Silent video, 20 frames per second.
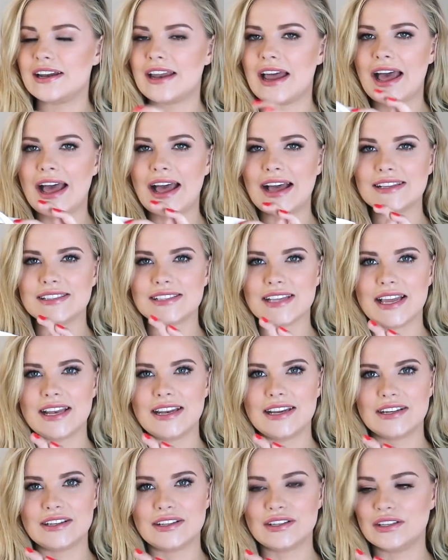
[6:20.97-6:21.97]
It has a
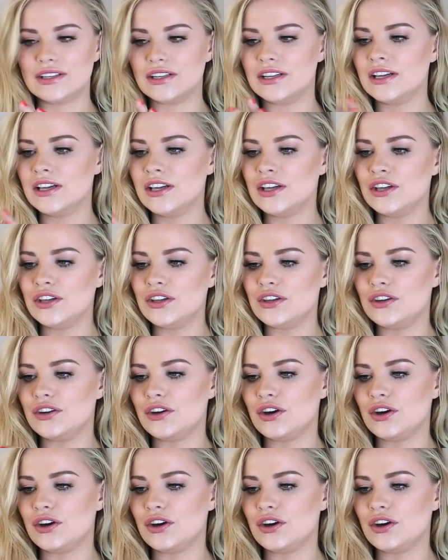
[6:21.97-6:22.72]
little, you